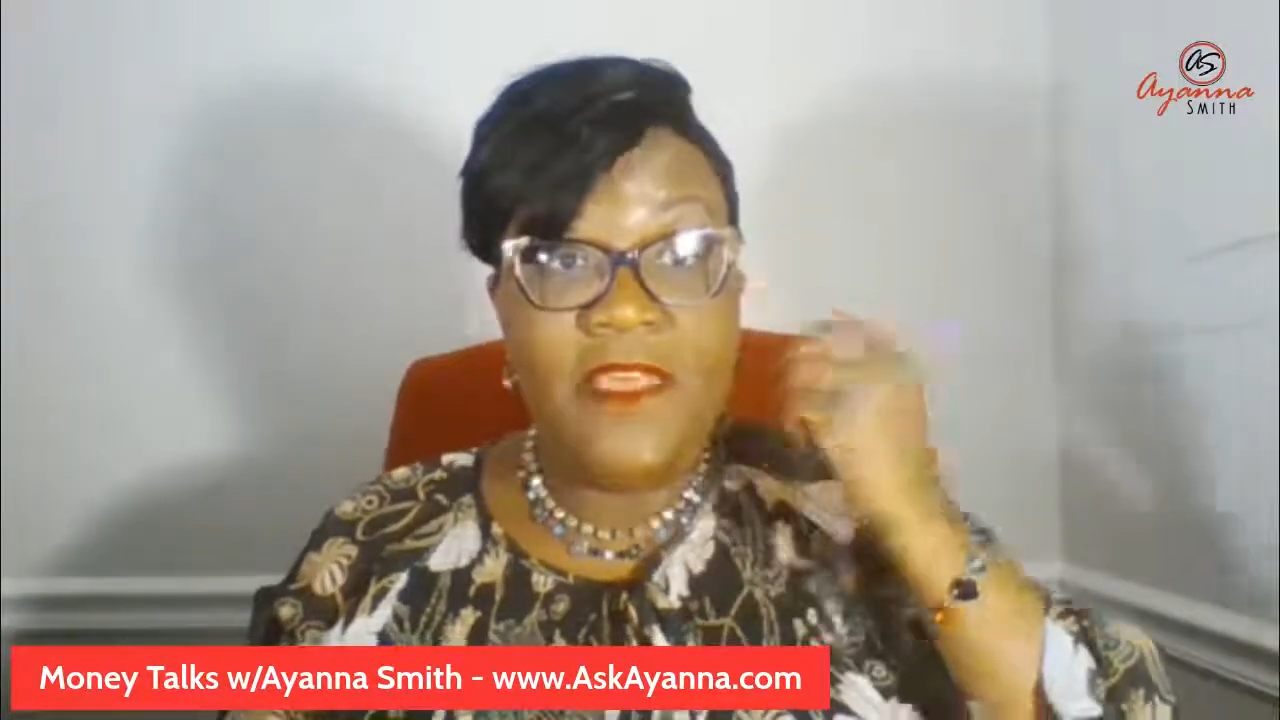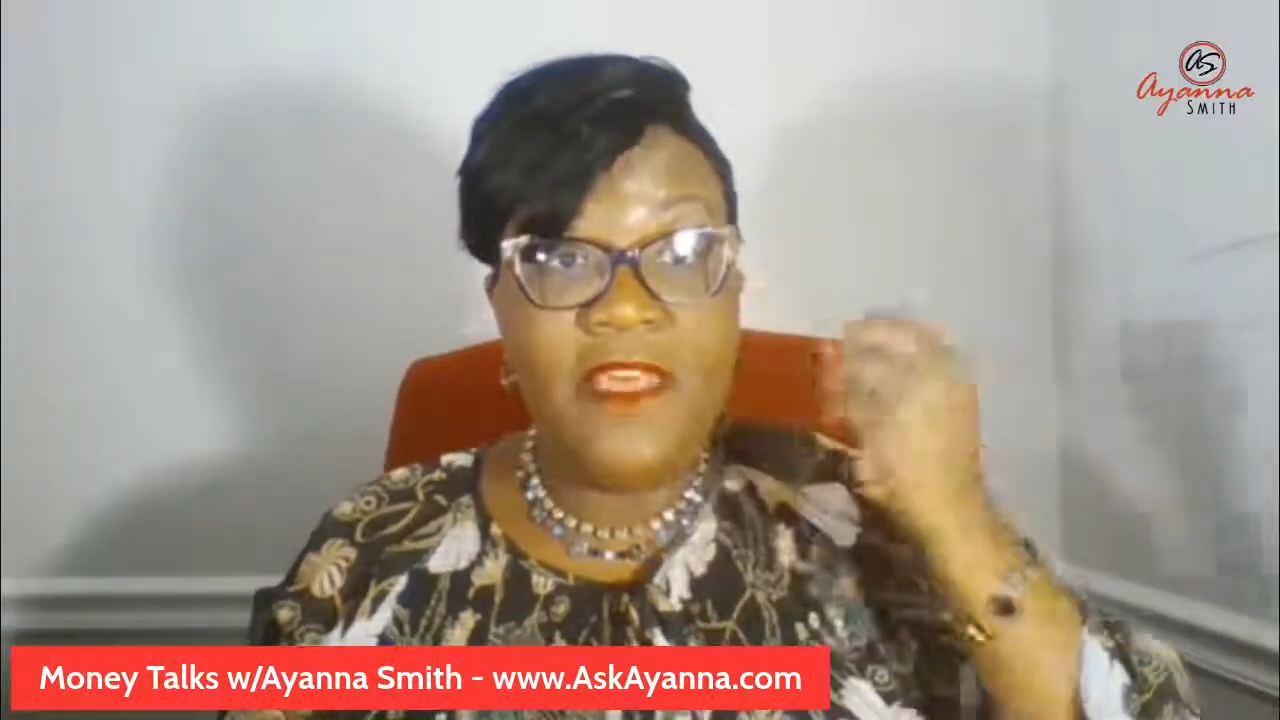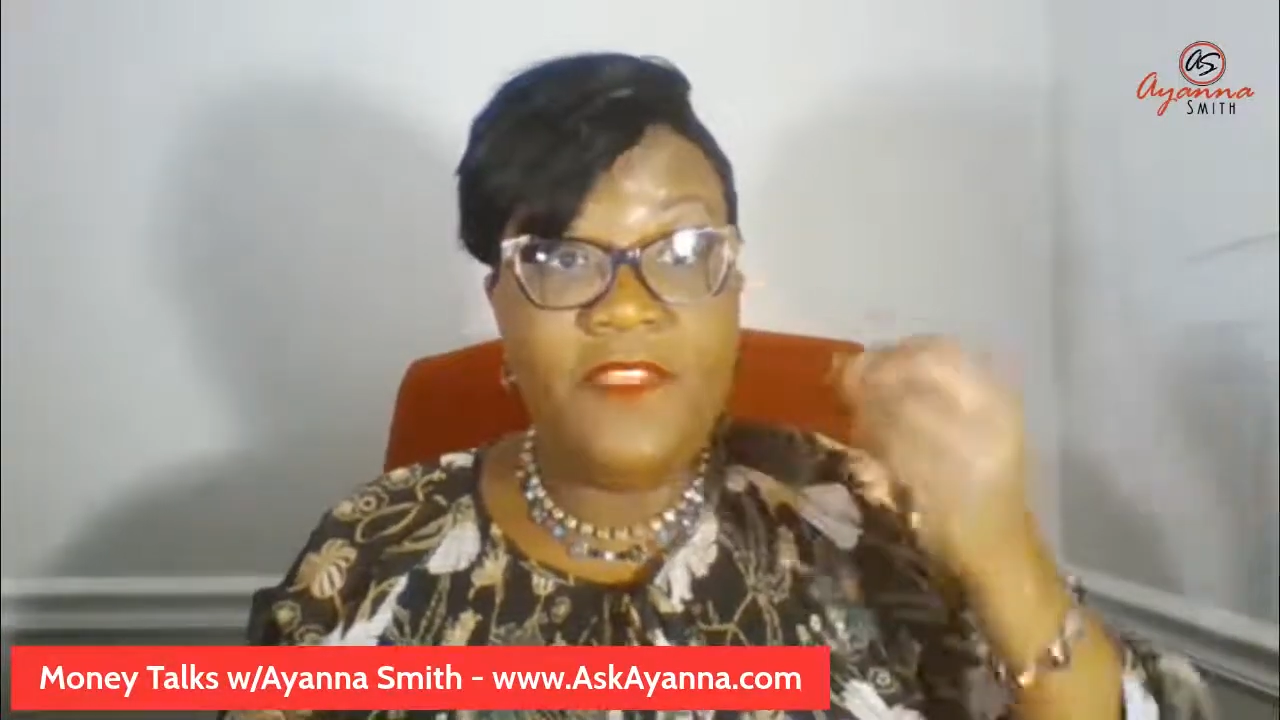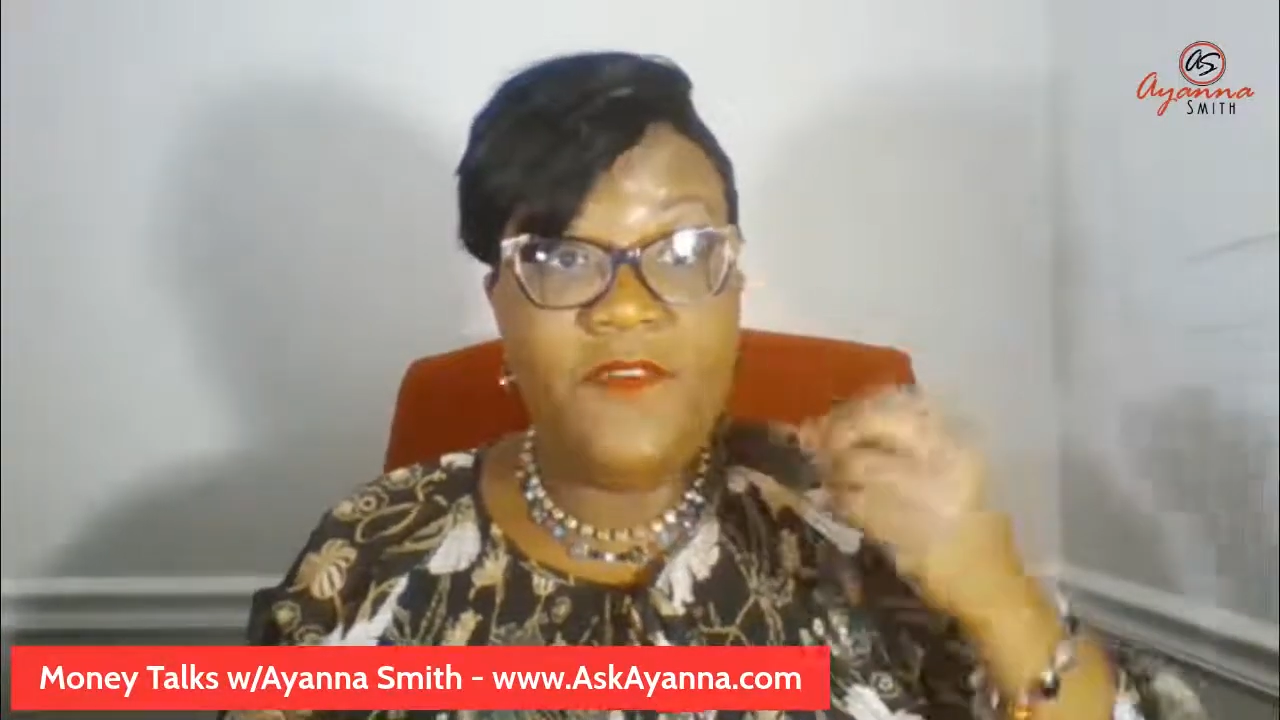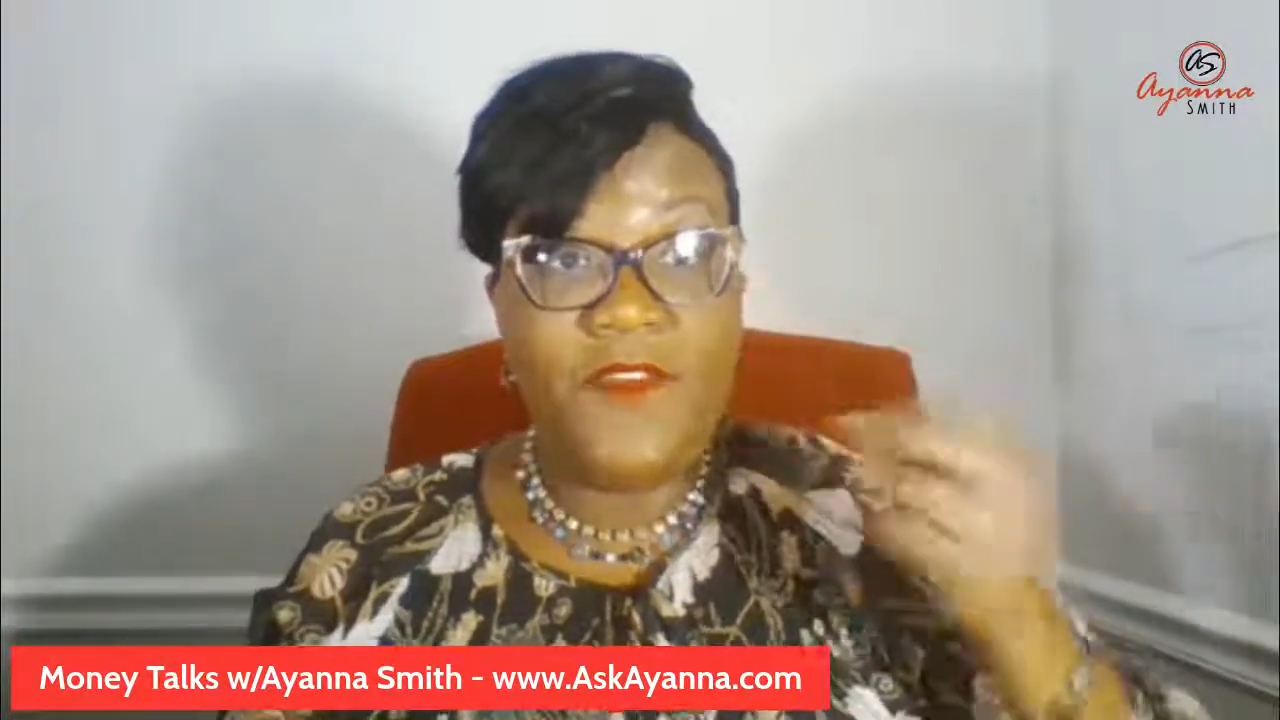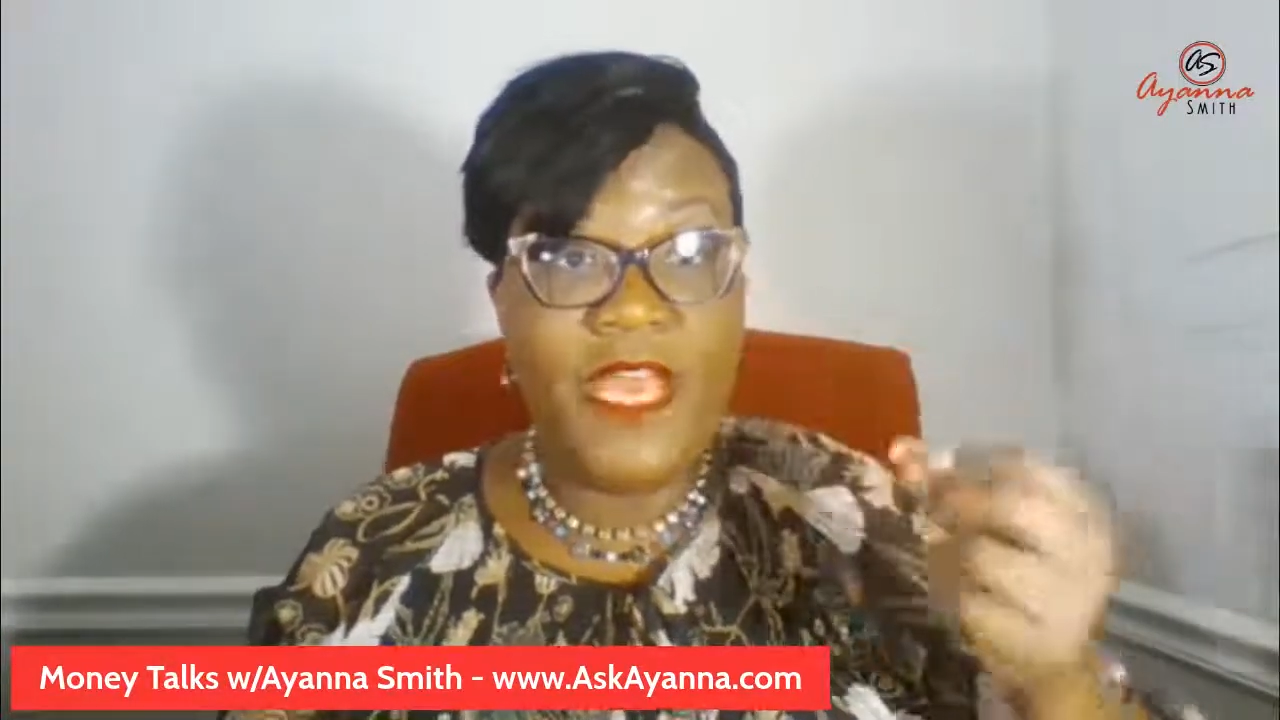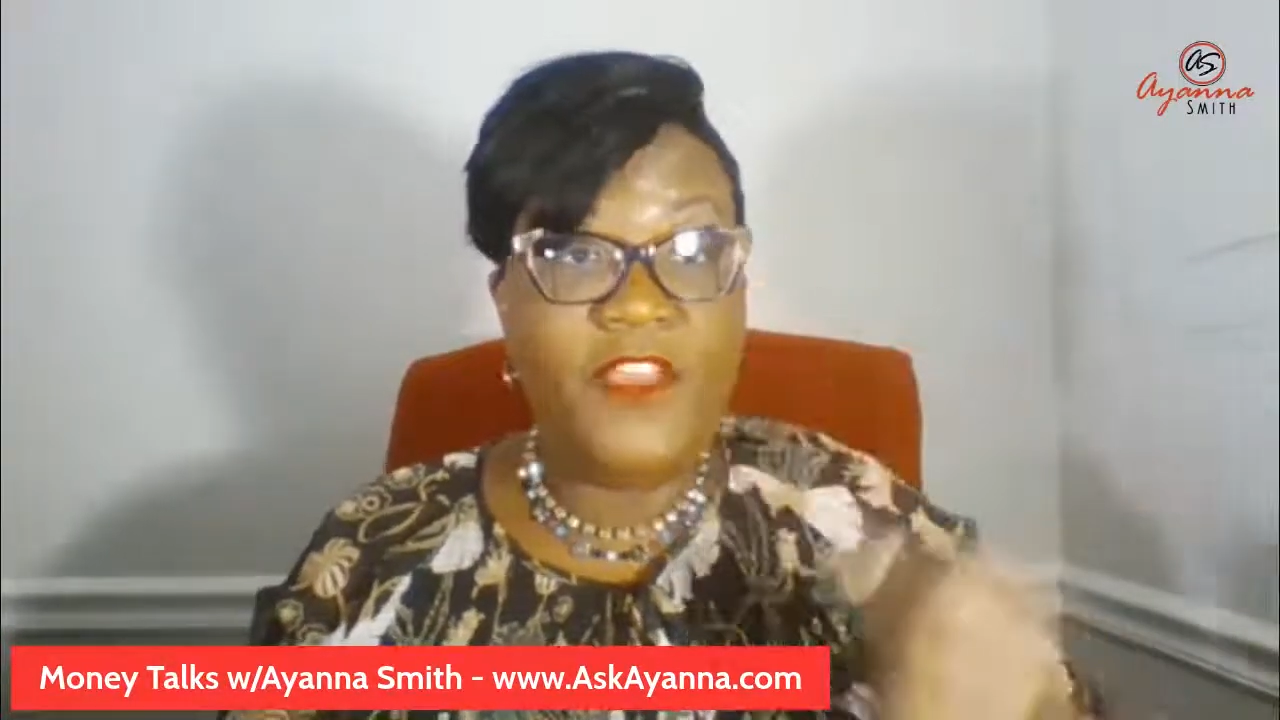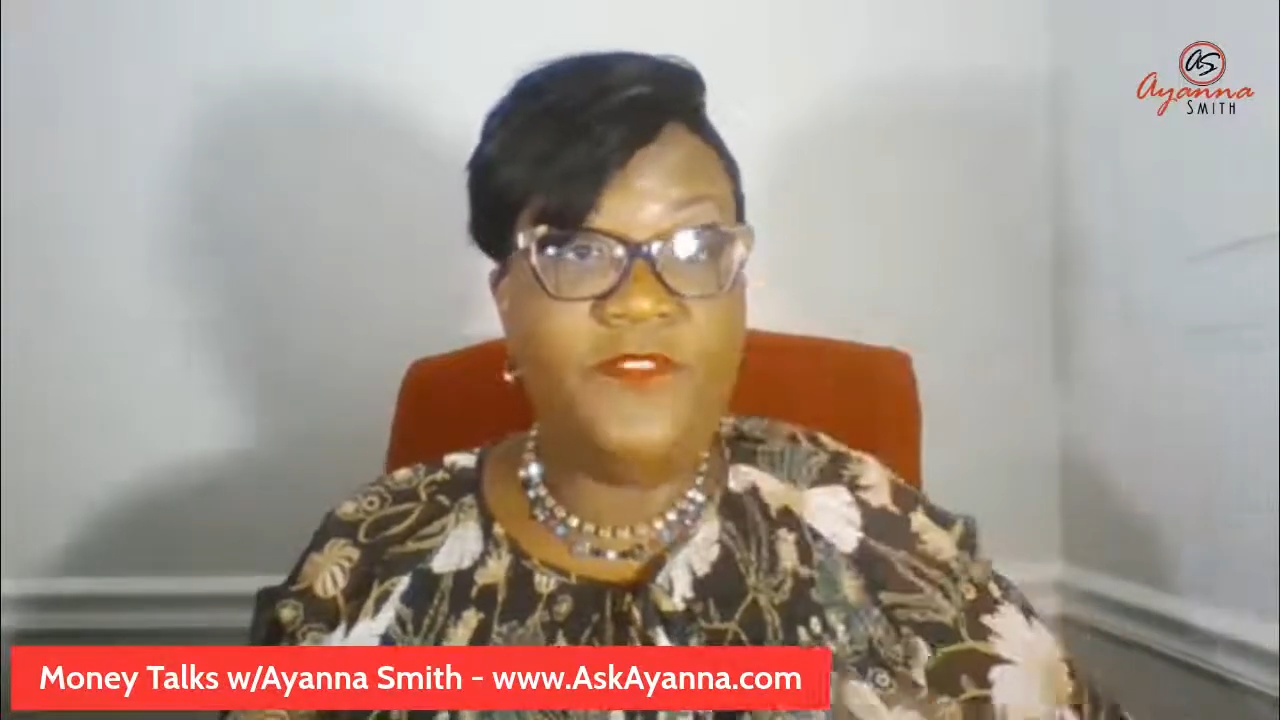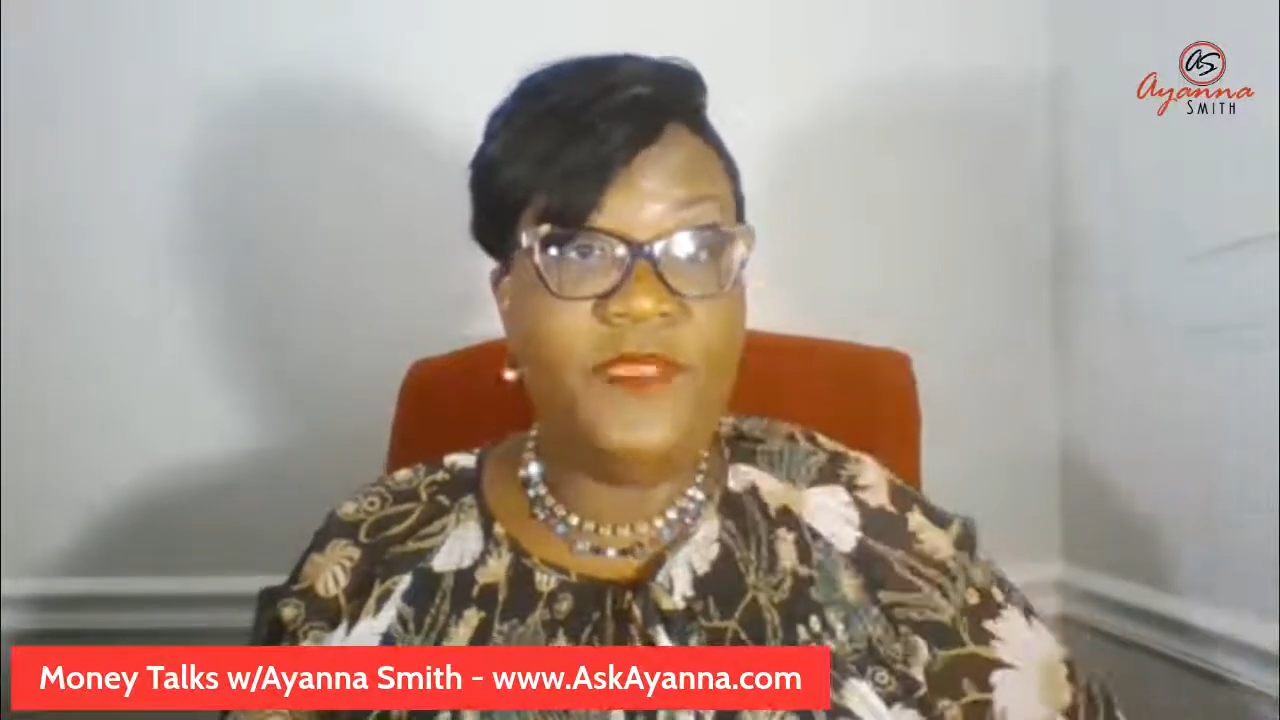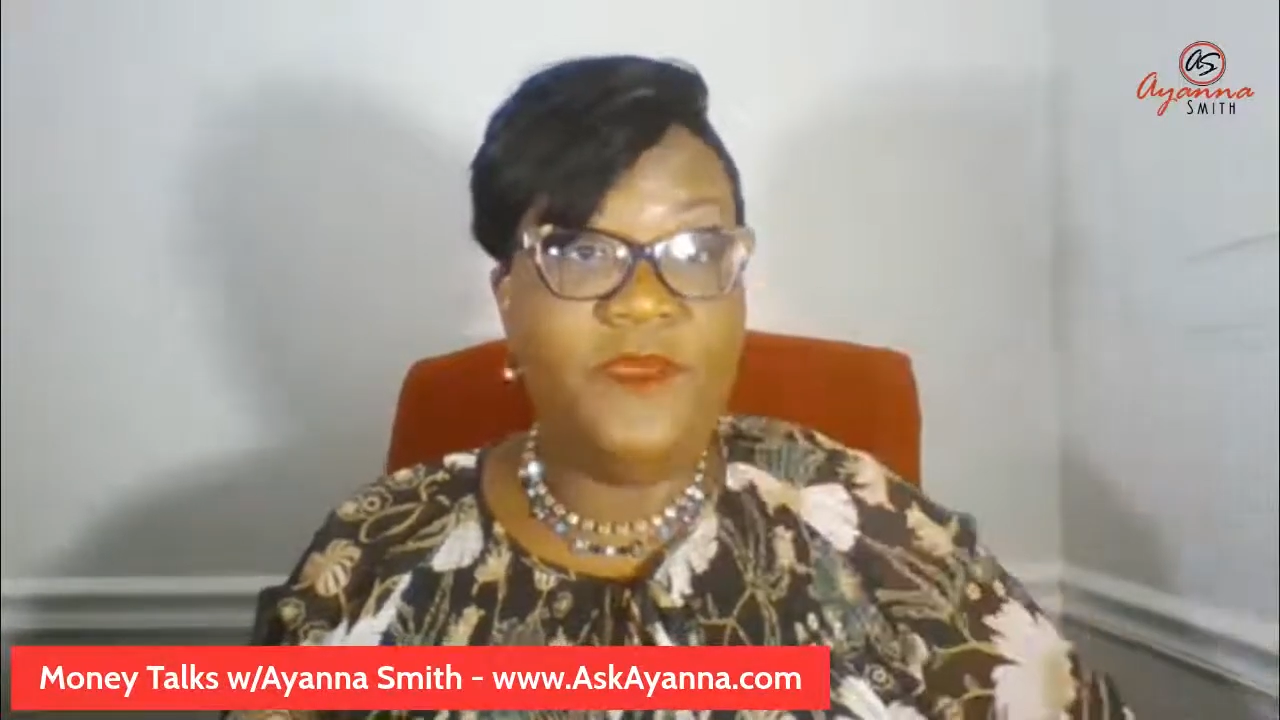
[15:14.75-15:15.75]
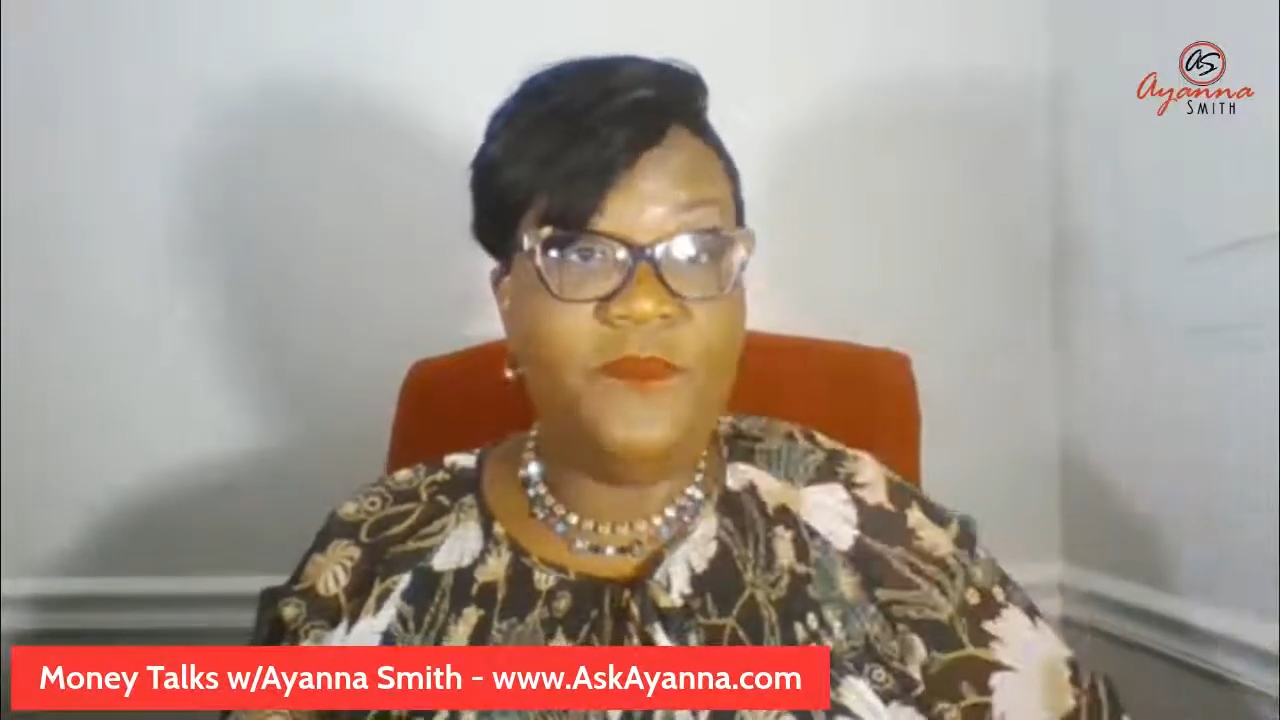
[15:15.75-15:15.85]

the value and the